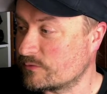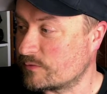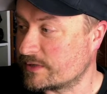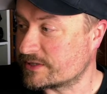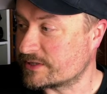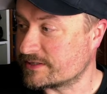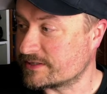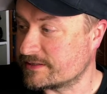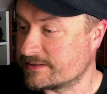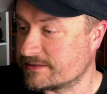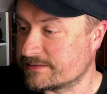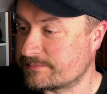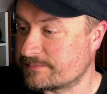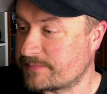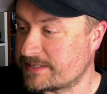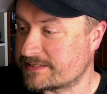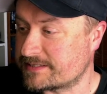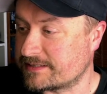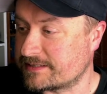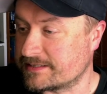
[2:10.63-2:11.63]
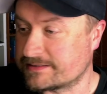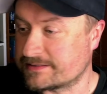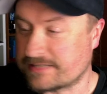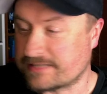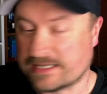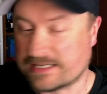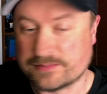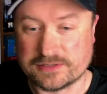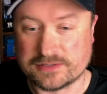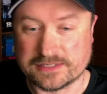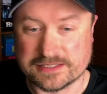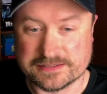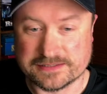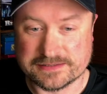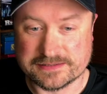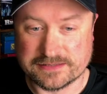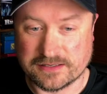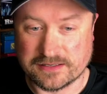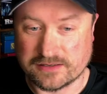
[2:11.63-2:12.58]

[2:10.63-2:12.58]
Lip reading: which is basically a table list